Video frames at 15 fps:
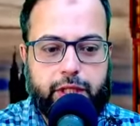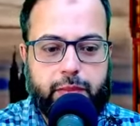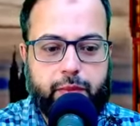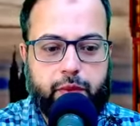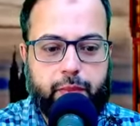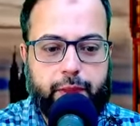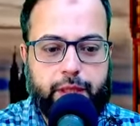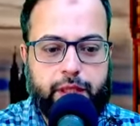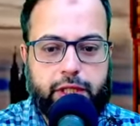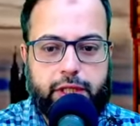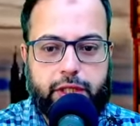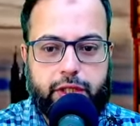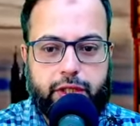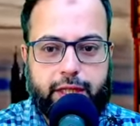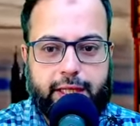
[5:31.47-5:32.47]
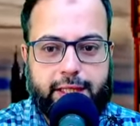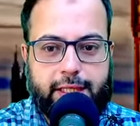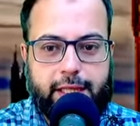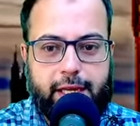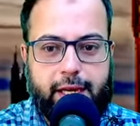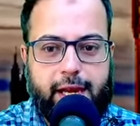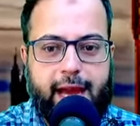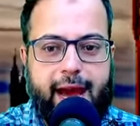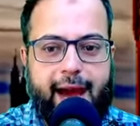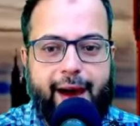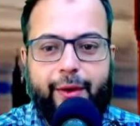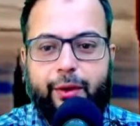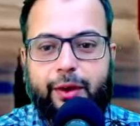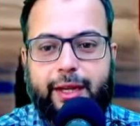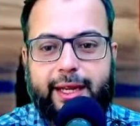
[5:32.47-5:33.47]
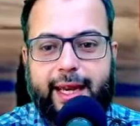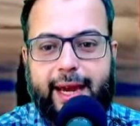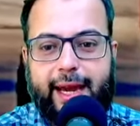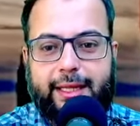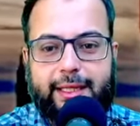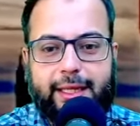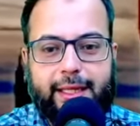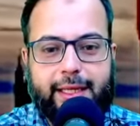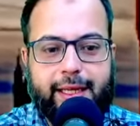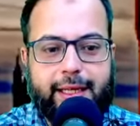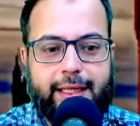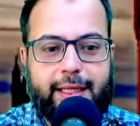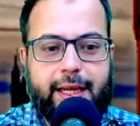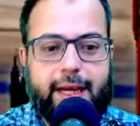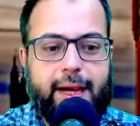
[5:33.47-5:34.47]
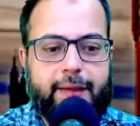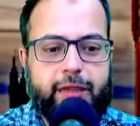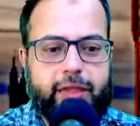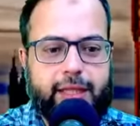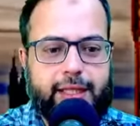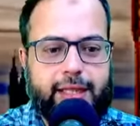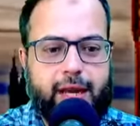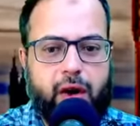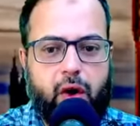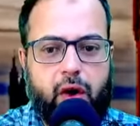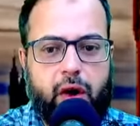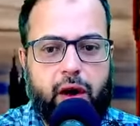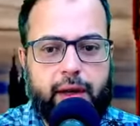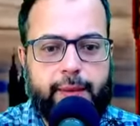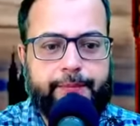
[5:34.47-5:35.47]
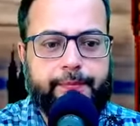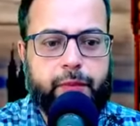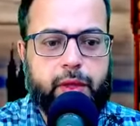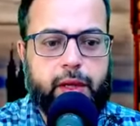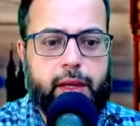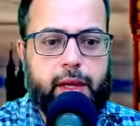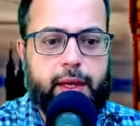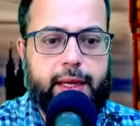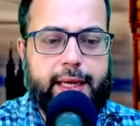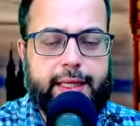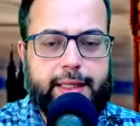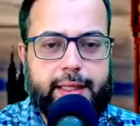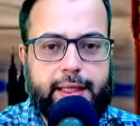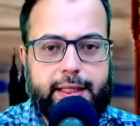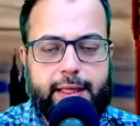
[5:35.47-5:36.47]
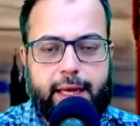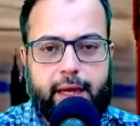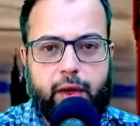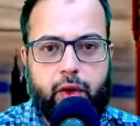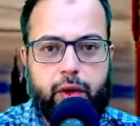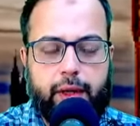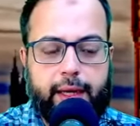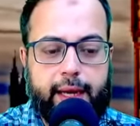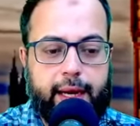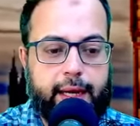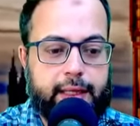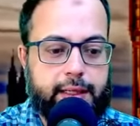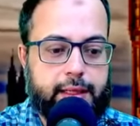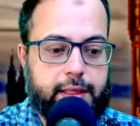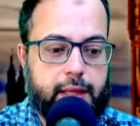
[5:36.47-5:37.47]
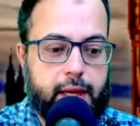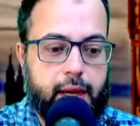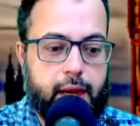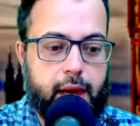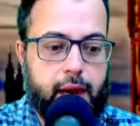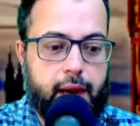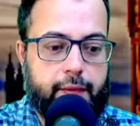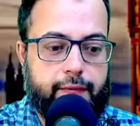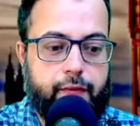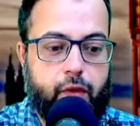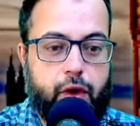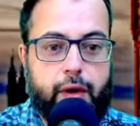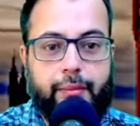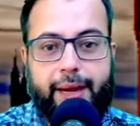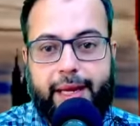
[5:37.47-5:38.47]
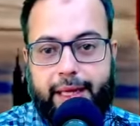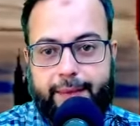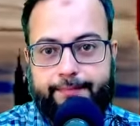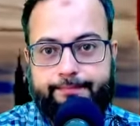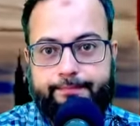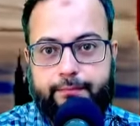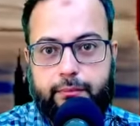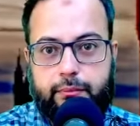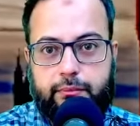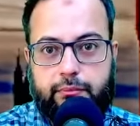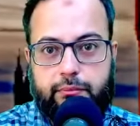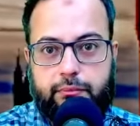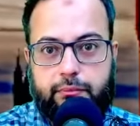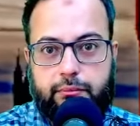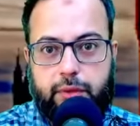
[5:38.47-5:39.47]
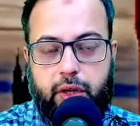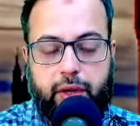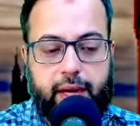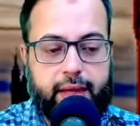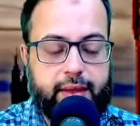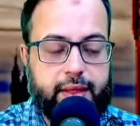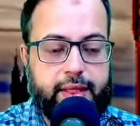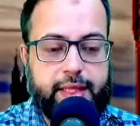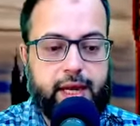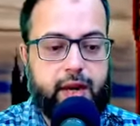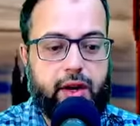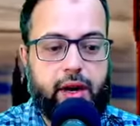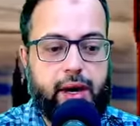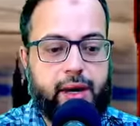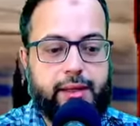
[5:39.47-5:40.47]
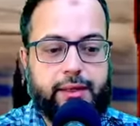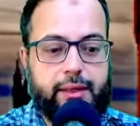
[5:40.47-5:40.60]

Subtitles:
more pictures as you can see. Yeah, holding hands and kiss. So these are all kisses and holding hands for money. Okay, these are not